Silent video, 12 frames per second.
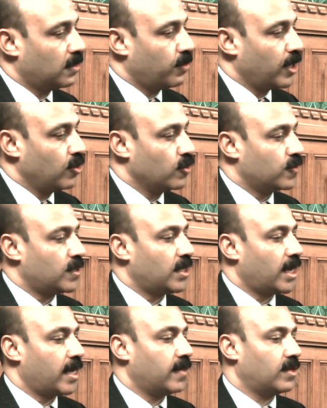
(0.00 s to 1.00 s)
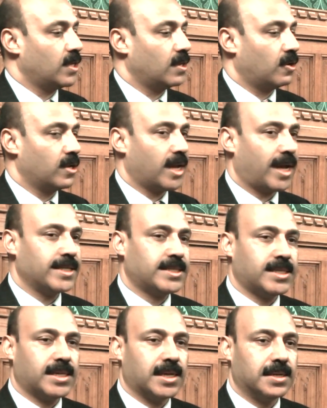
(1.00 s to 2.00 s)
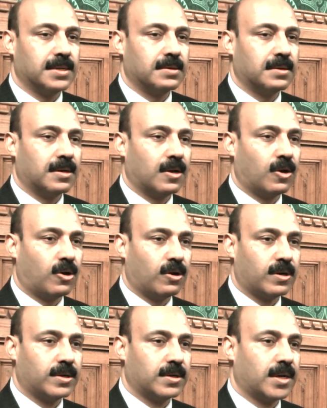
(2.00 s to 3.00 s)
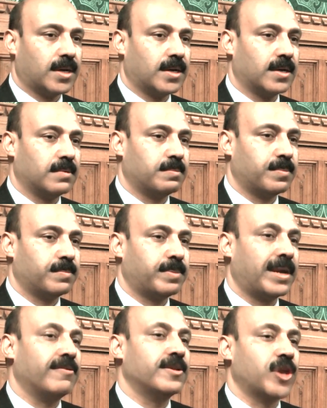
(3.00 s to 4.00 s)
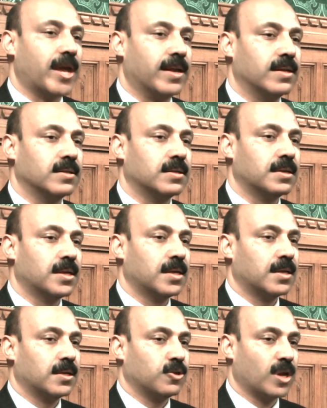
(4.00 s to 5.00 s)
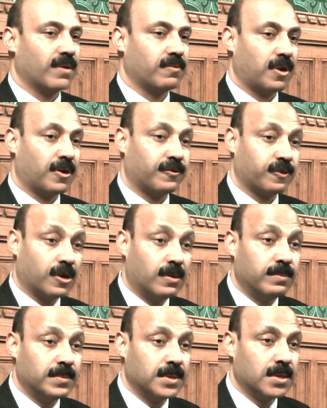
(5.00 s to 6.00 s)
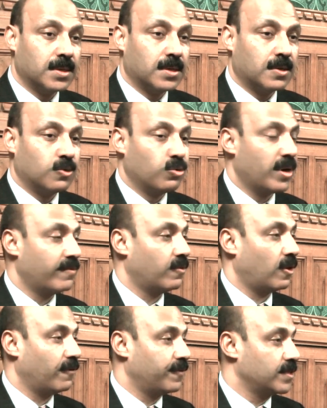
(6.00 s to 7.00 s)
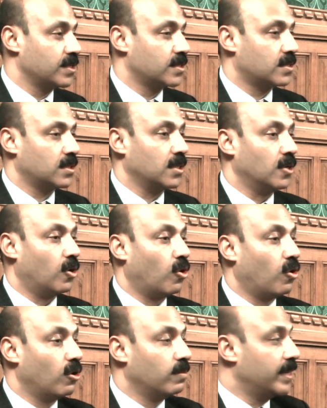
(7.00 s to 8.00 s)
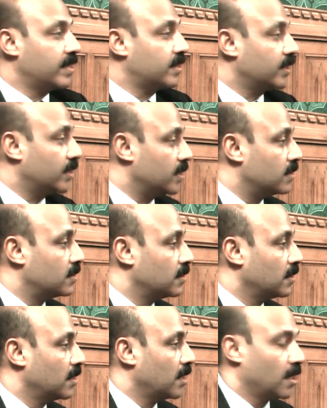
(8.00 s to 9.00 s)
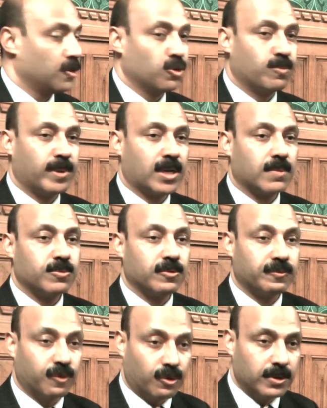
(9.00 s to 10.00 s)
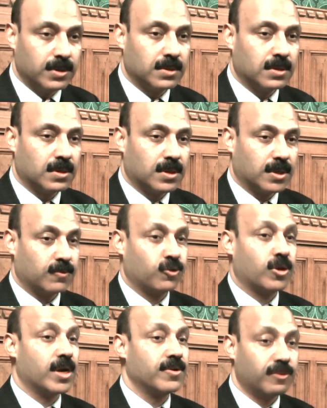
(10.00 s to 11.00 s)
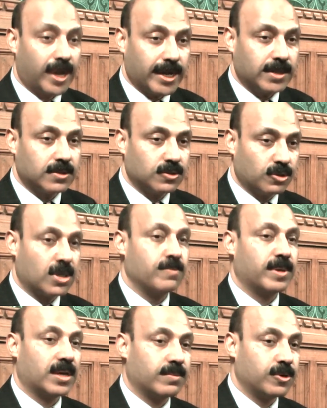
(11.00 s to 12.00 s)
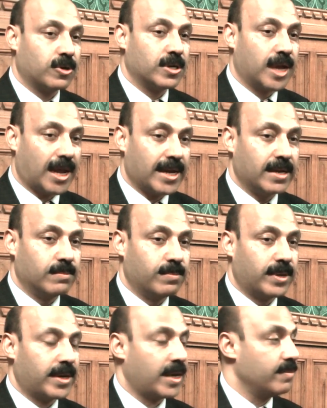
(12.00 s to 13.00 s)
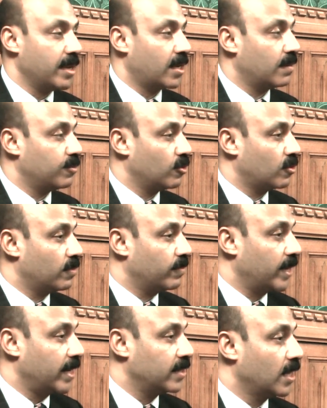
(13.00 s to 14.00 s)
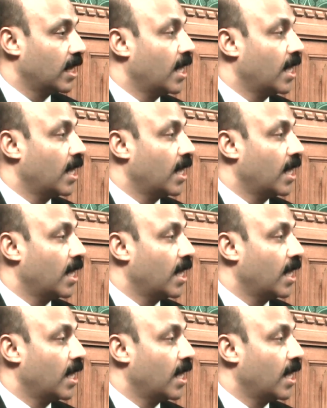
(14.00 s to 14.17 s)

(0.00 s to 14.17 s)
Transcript: When you see anything on ITN or private channel, you have Ofcom, who have offices in all big cities. You pick up your phone. If you can't write, you can dial a number and make up your complaint.